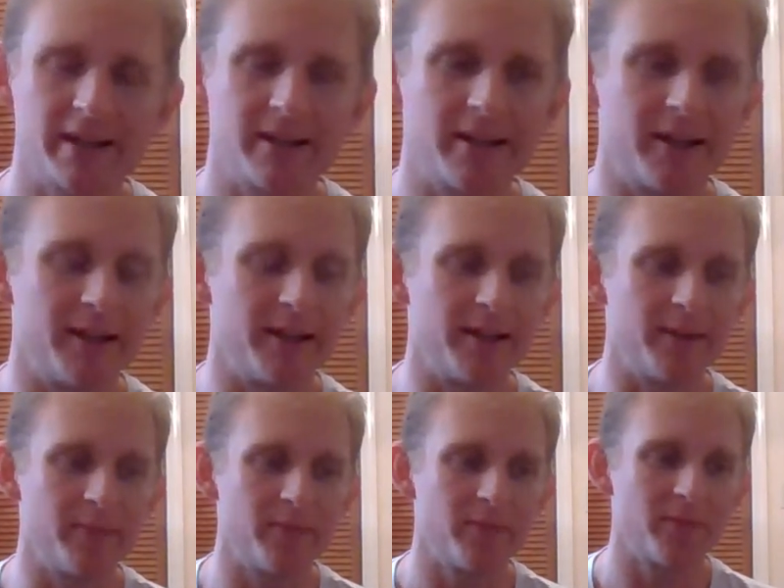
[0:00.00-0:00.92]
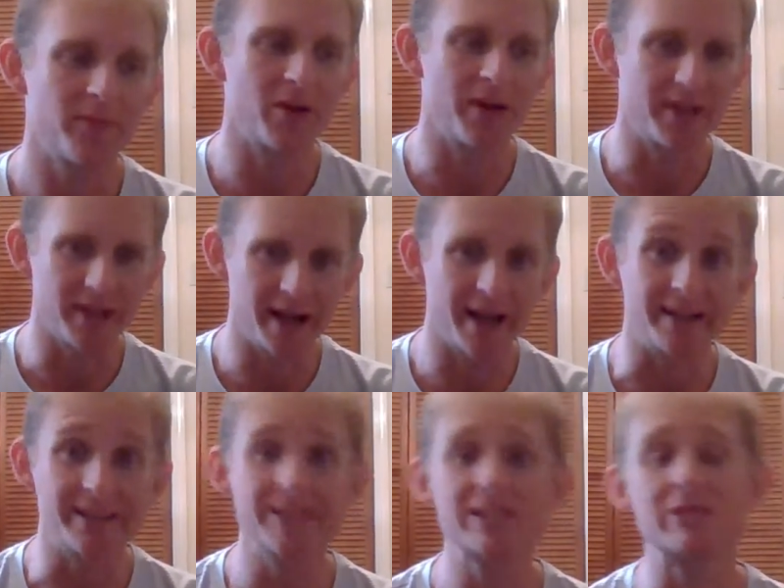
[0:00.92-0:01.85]
I
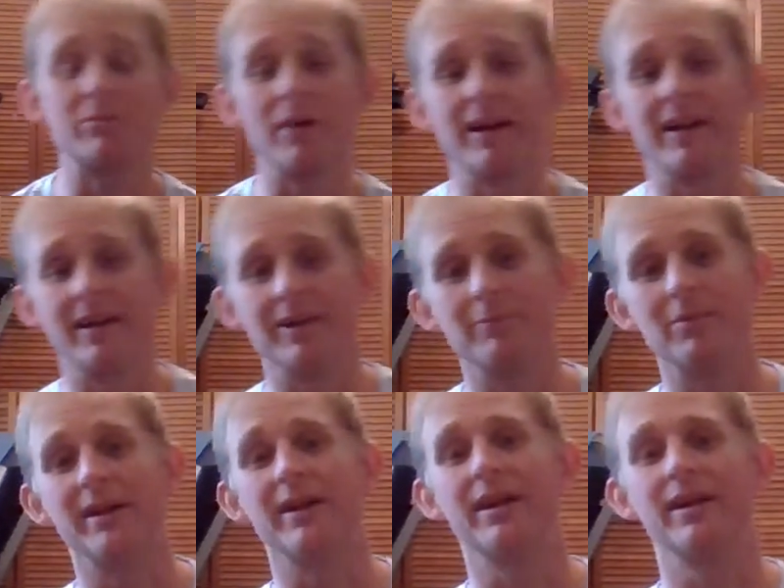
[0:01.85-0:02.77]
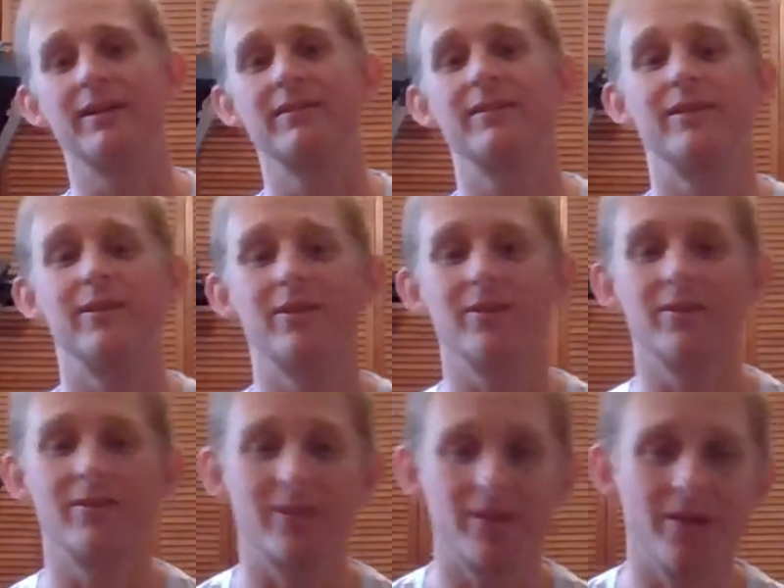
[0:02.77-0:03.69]
anticipated it being a
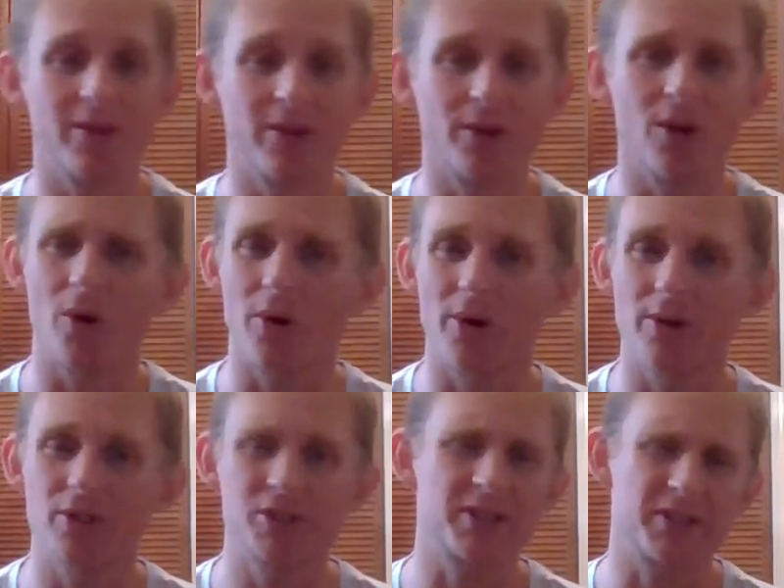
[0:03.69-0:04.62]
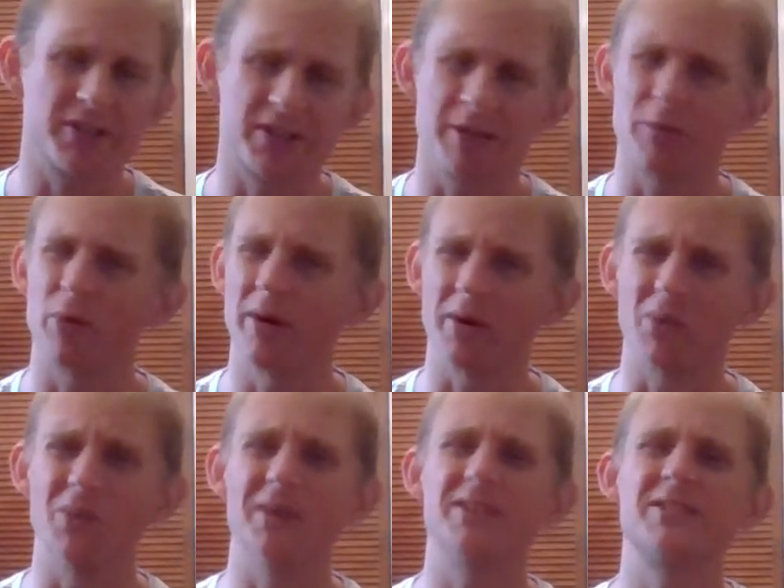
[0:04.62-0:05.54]
little harder just because I was going to be
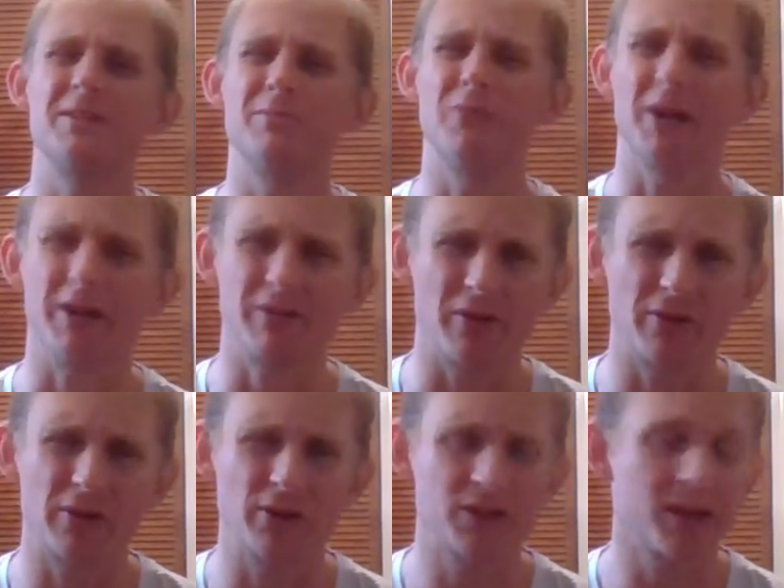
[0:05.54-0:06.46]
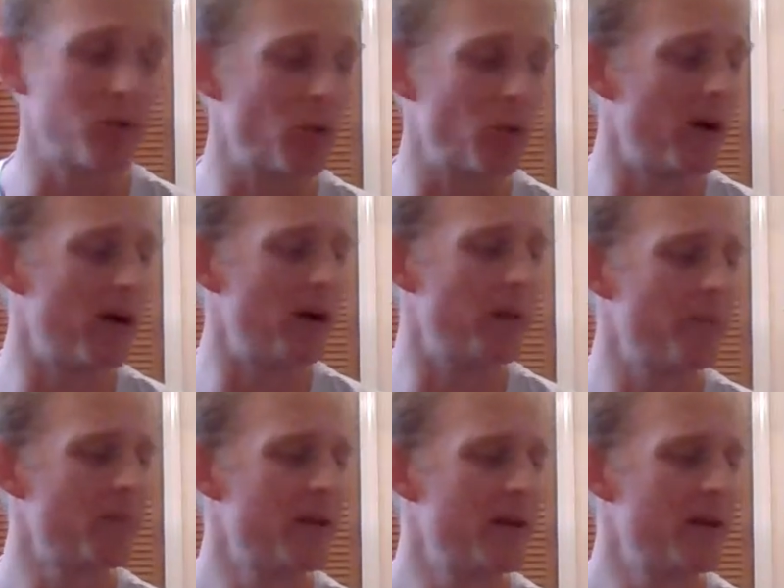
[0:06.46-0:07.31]
running with somebody for the first time in a while.